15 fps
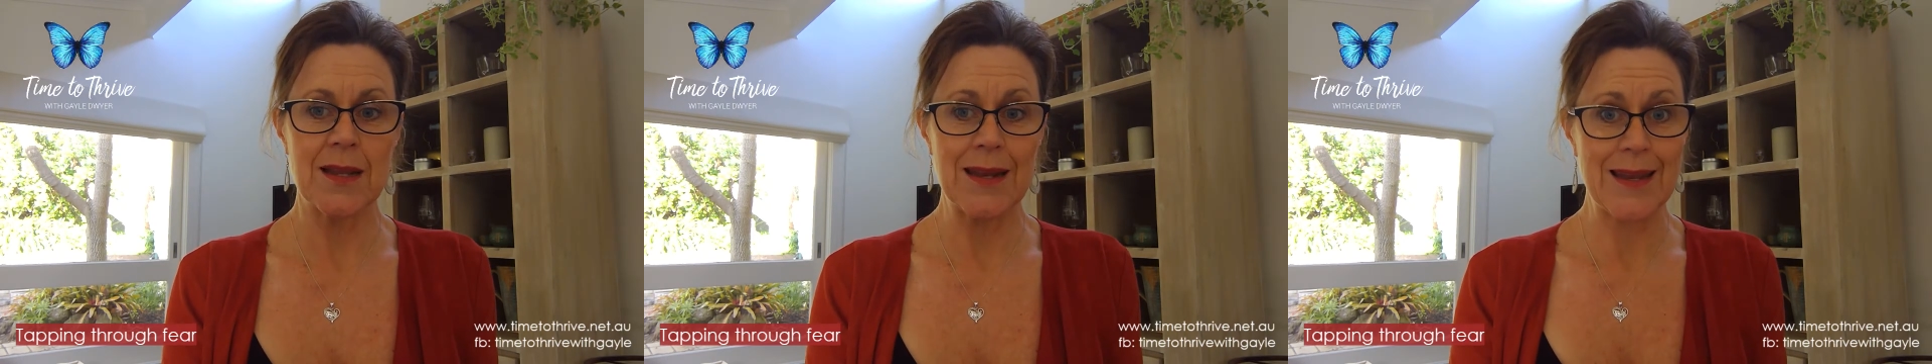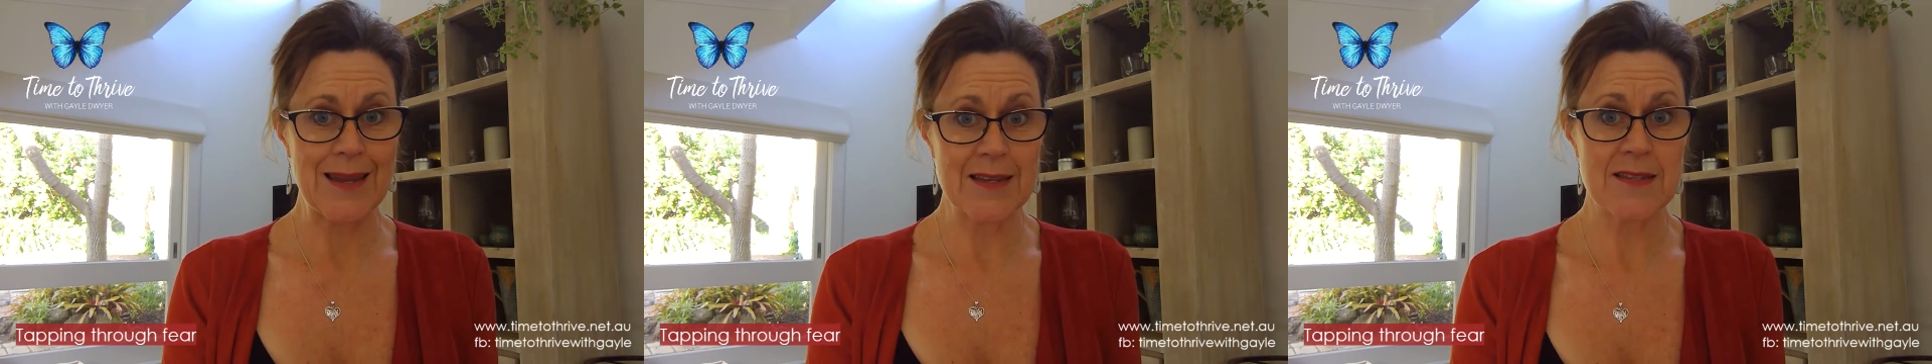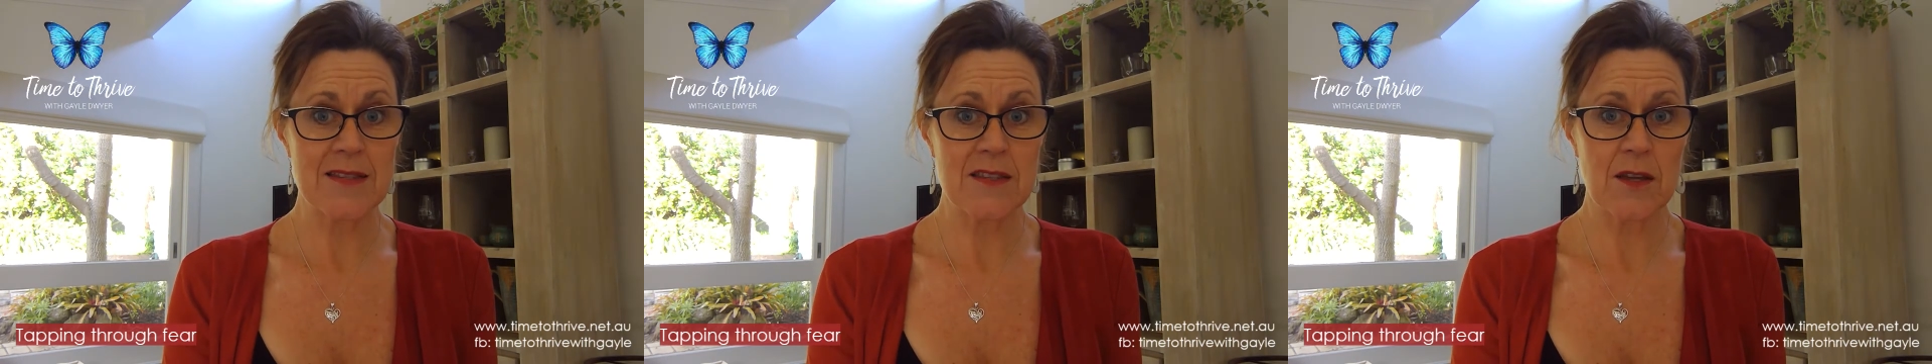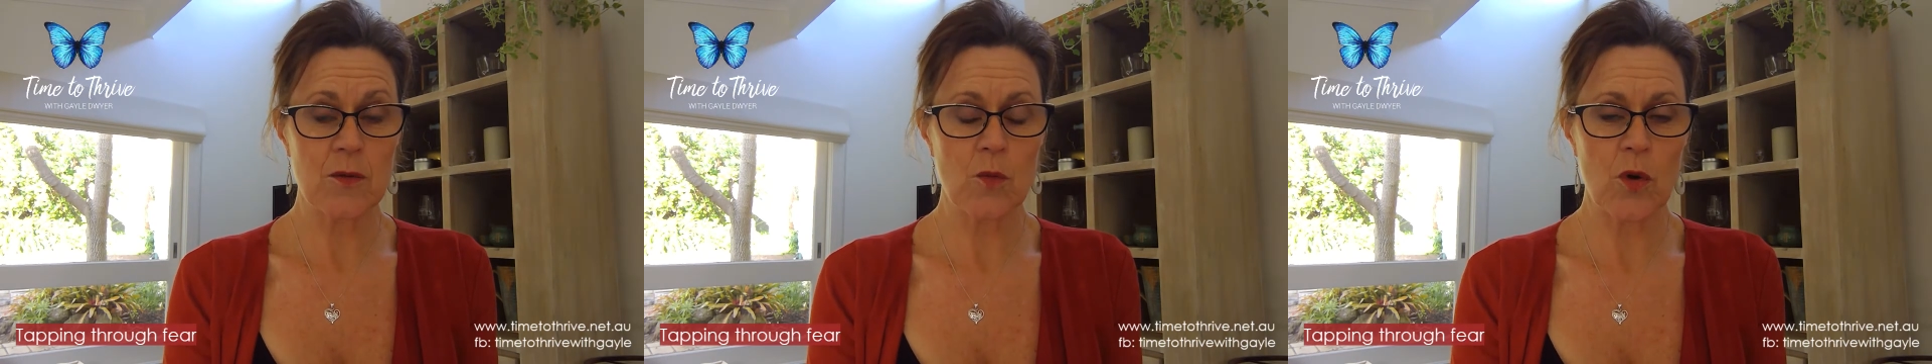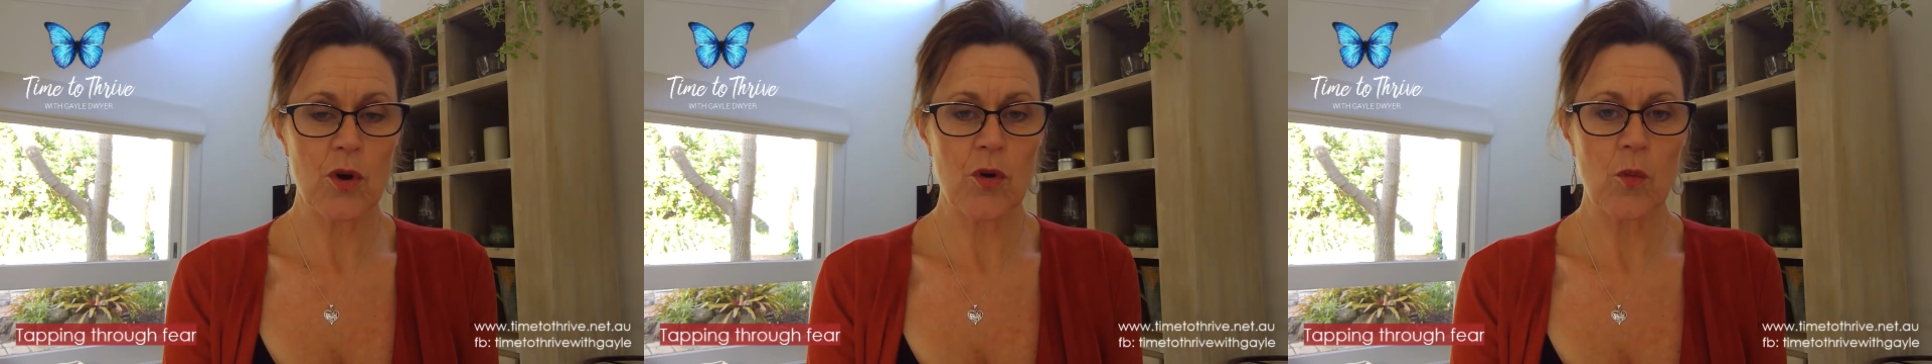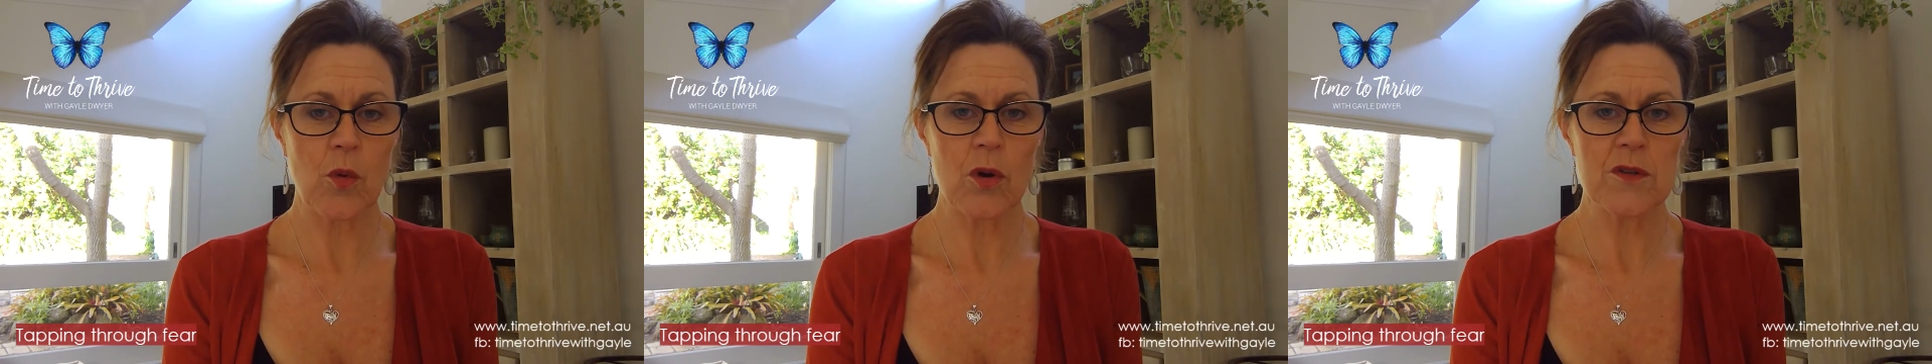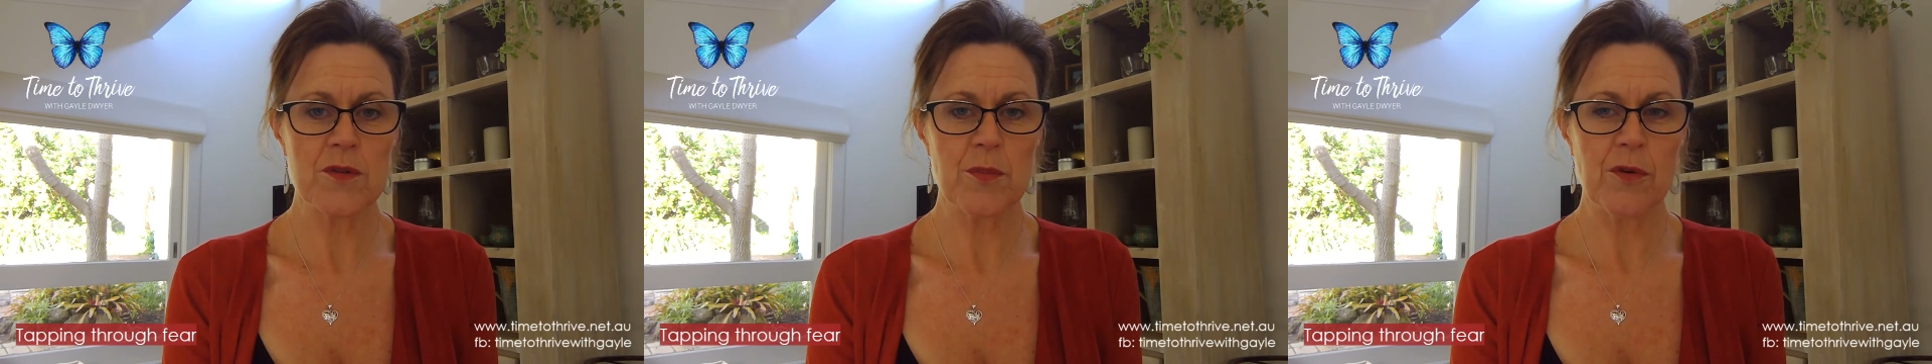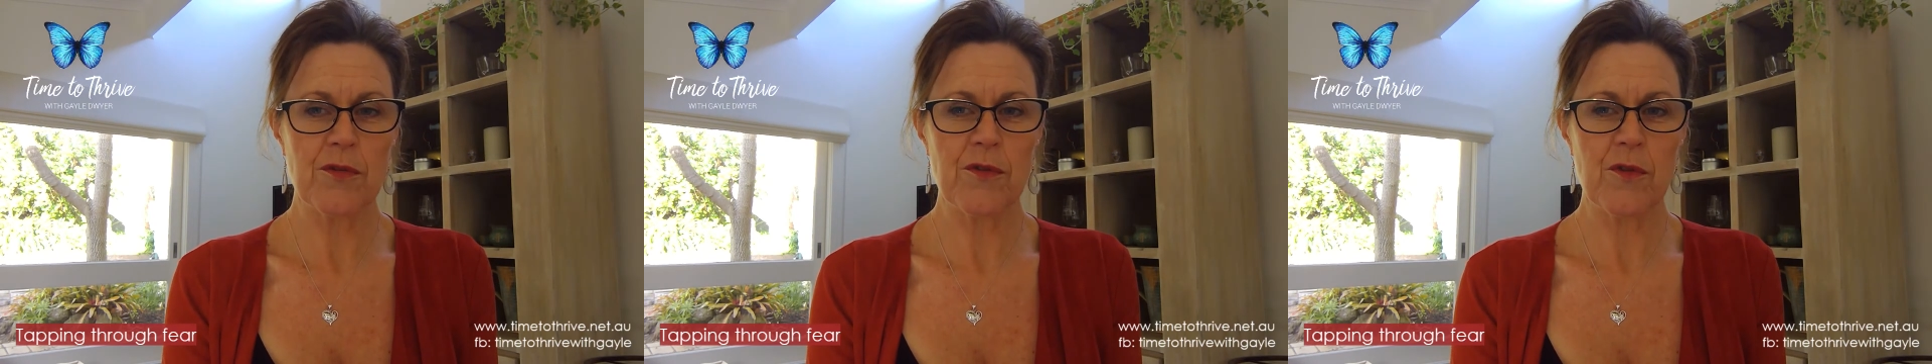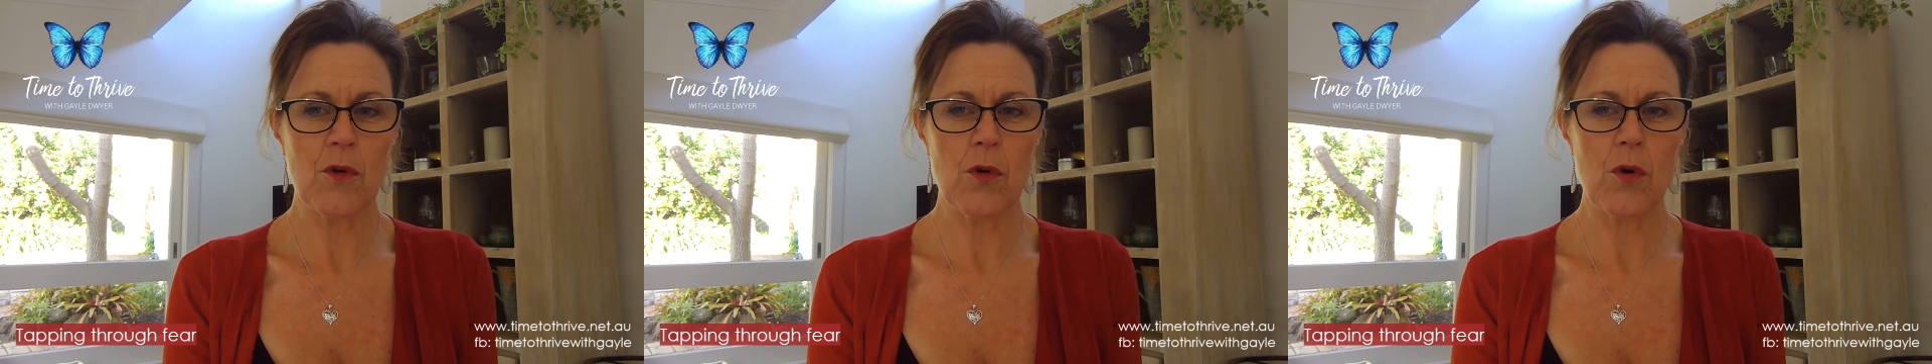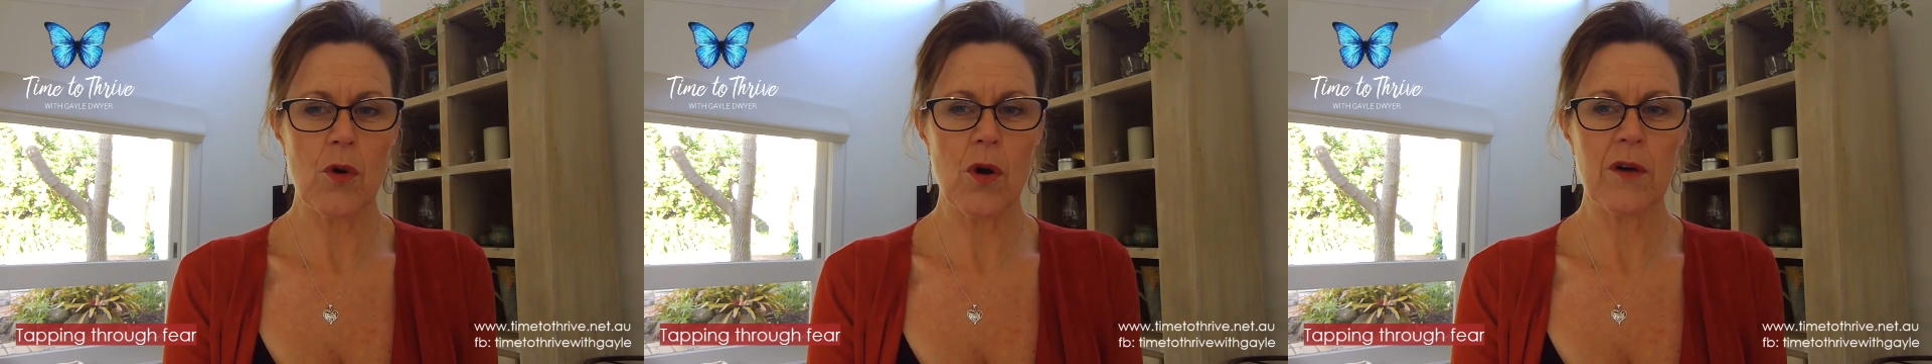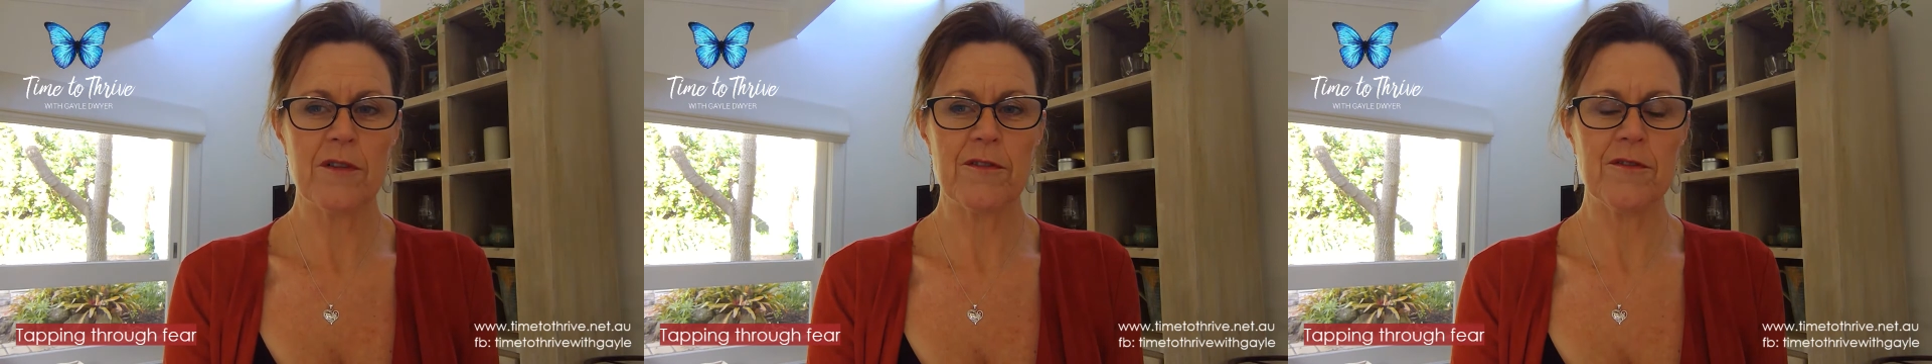less than what it was before,